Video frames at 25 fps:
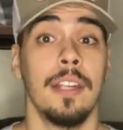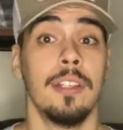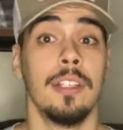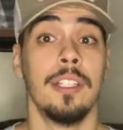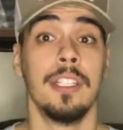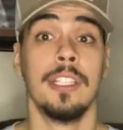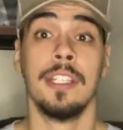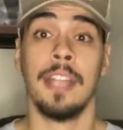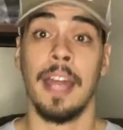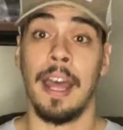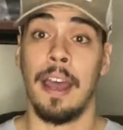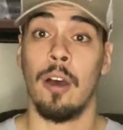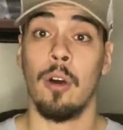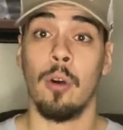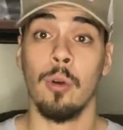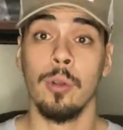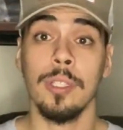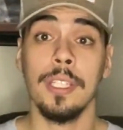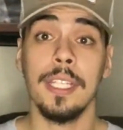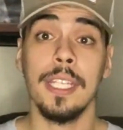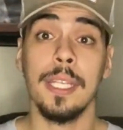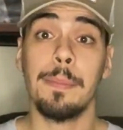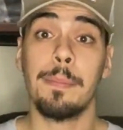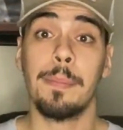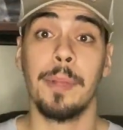not
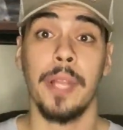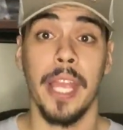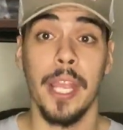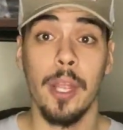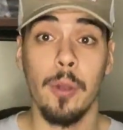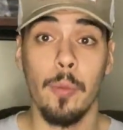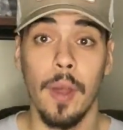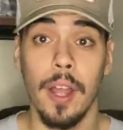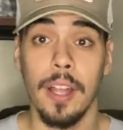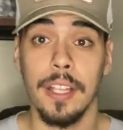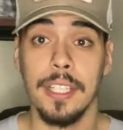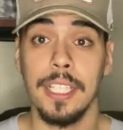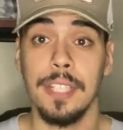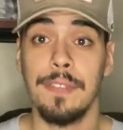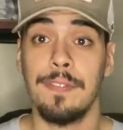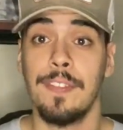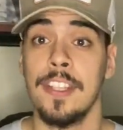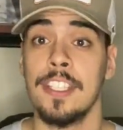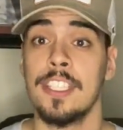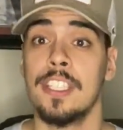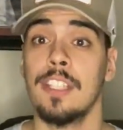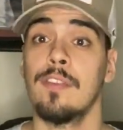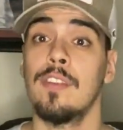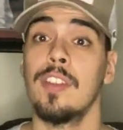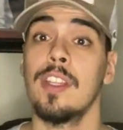only play well
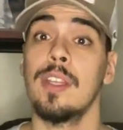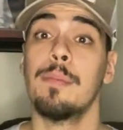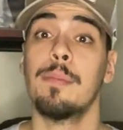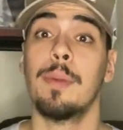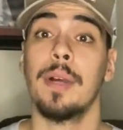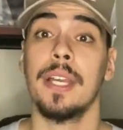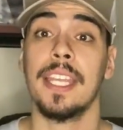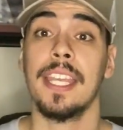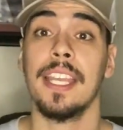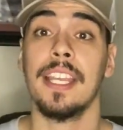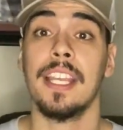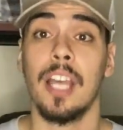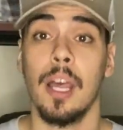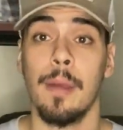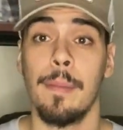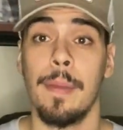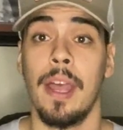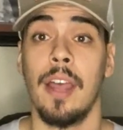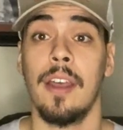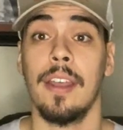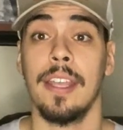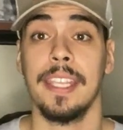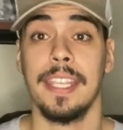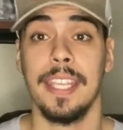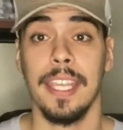defensively, but can come
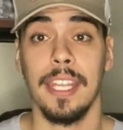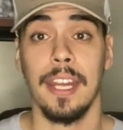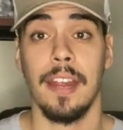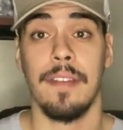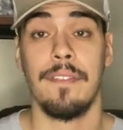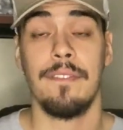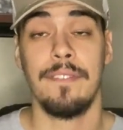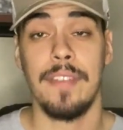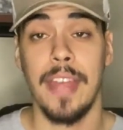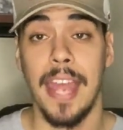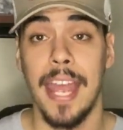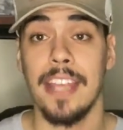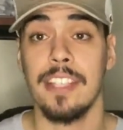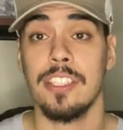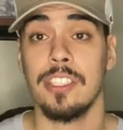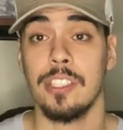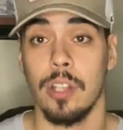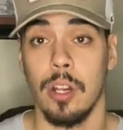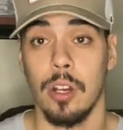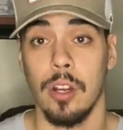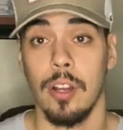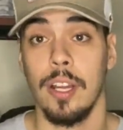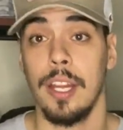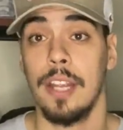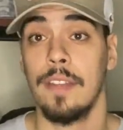out and get a fast
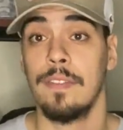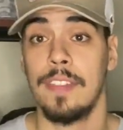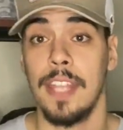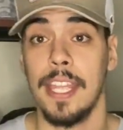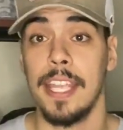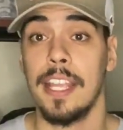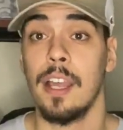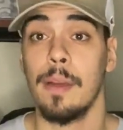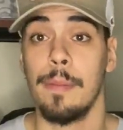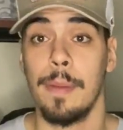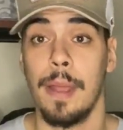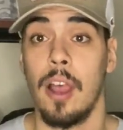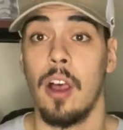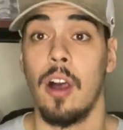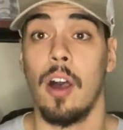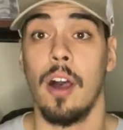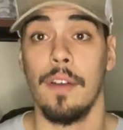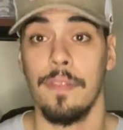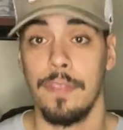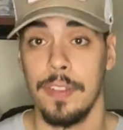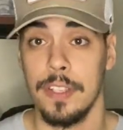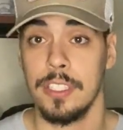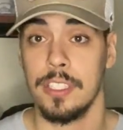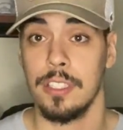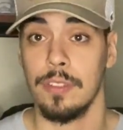start if they come out
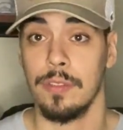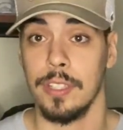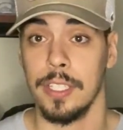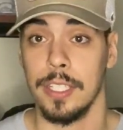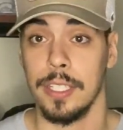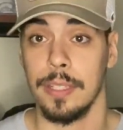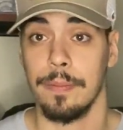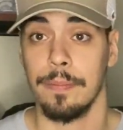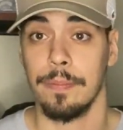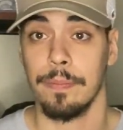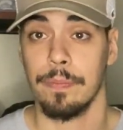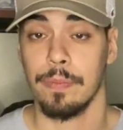offensively.